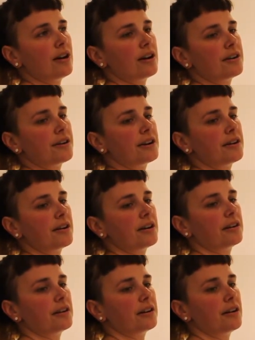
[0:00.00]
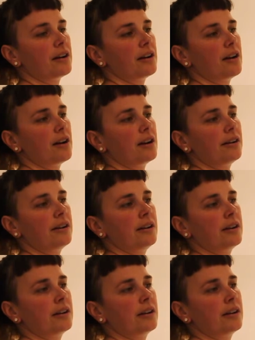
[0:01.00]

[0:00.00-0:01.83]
hard, hard, hard, hard, hard,